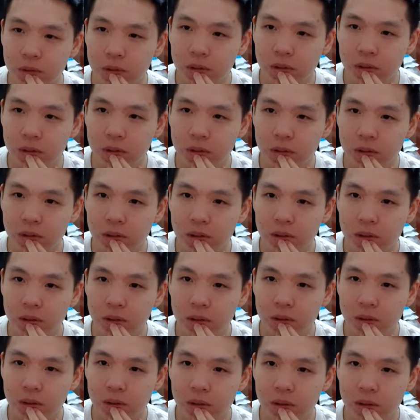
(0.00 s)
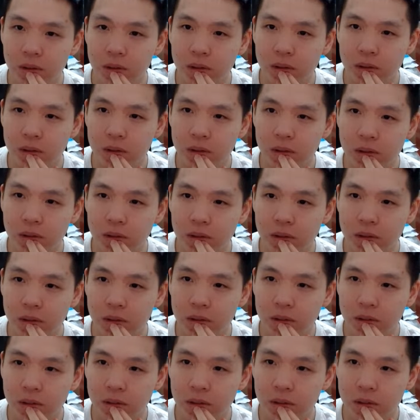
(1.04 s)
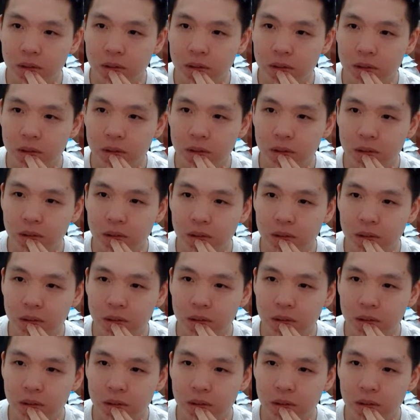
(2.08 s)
(silence)